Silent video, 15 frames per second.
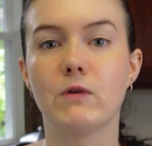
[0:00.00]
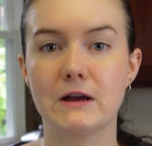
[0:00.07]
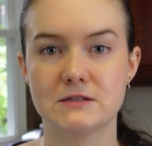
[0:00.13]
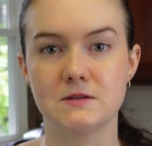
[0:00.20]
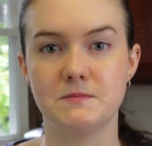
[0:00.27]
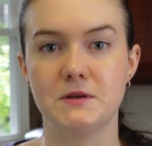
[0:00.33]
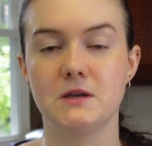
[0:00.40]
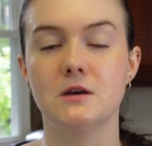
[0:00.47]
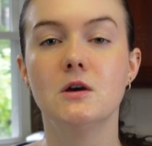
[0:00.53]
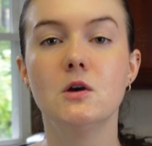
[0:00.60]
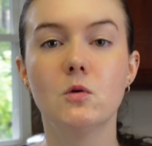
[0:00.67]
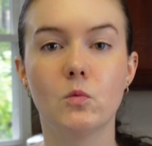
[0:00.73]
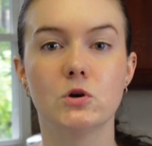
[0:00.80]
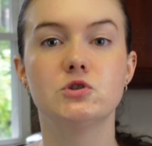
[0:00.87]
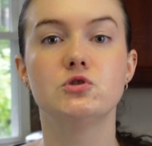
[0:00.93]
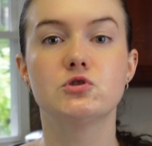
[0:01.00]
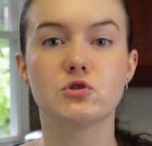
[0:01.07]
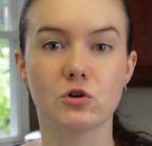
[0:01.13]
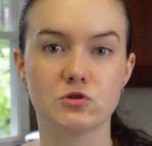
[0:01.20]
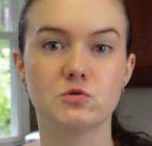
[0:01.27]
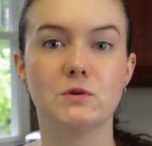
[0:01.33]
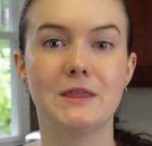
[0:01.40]
recipe once you
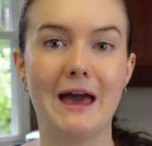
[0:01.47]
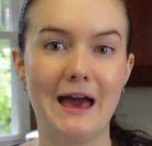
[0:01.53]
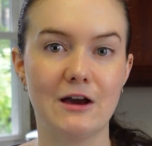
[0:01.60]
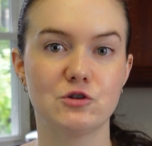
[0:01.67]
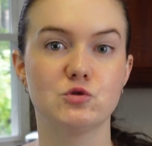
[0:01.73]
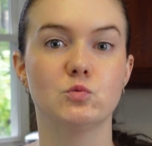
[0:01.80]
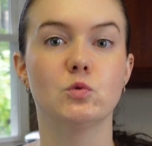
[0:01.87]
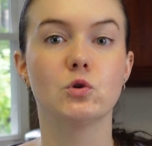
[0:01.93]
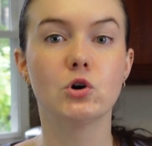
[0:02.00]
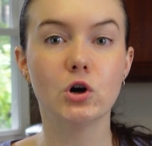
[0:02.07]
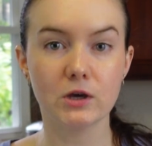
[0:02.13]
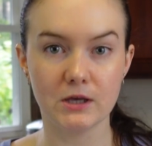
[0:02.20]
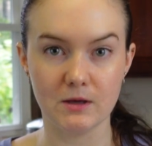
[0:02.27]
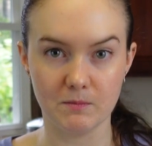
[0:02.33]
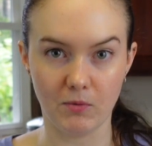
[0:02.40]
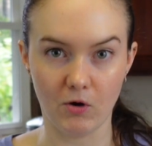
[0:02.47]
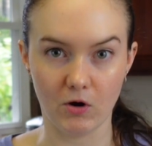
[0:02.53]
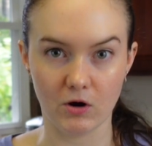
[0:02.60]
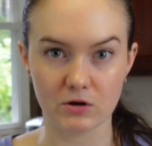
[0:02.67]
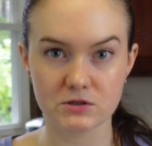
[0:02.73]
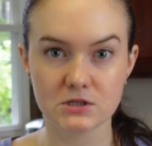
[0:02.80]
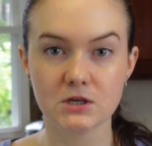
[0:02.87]
start doing the actual cooking
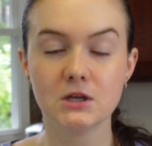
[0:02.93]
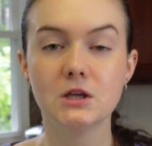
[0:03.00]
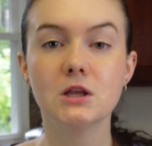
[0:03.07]
part?